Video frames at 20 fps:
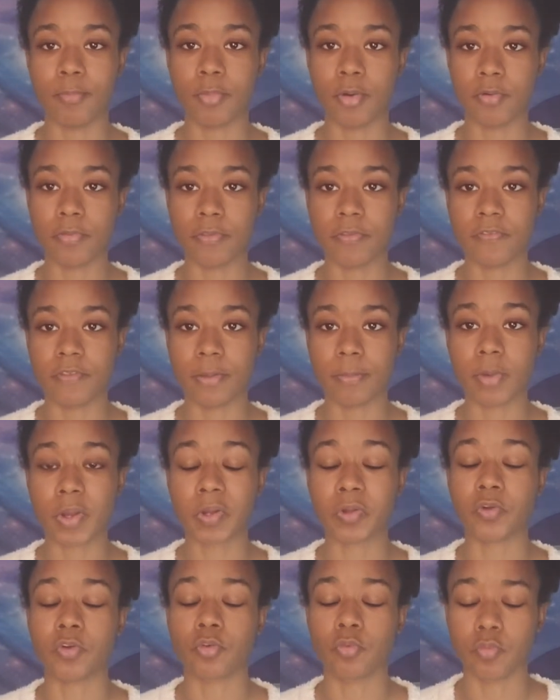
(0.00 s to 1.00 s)
Both of them
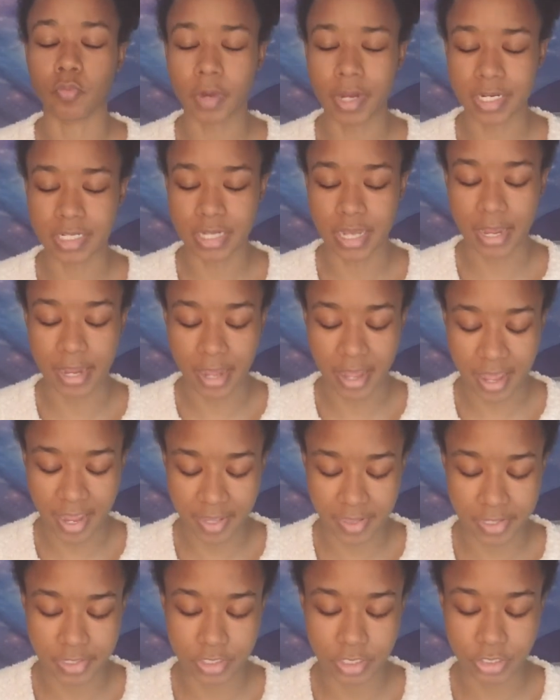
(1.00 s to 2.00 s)
are great. I
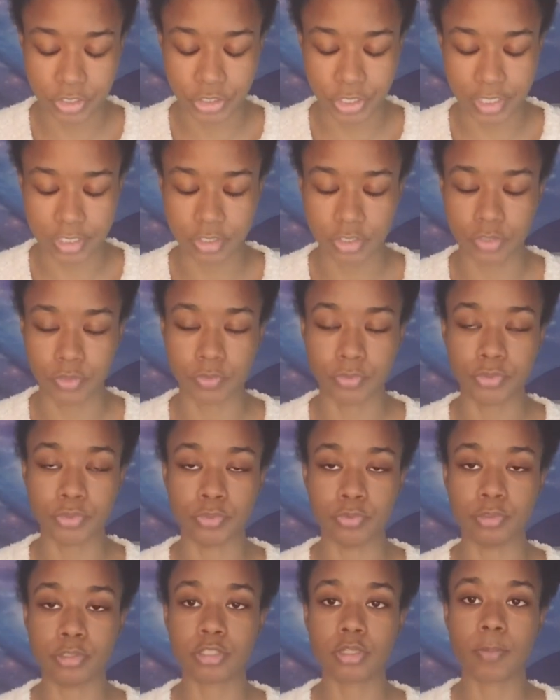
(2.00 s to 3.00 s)
highly suggest you
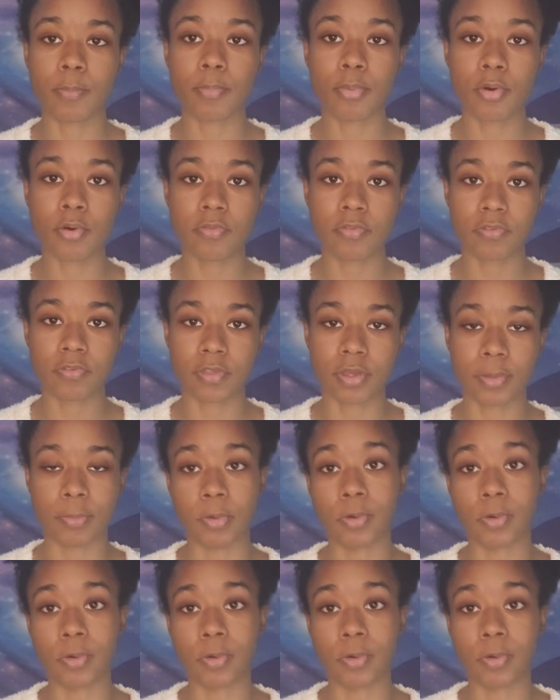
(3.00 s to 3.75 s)
use both of them,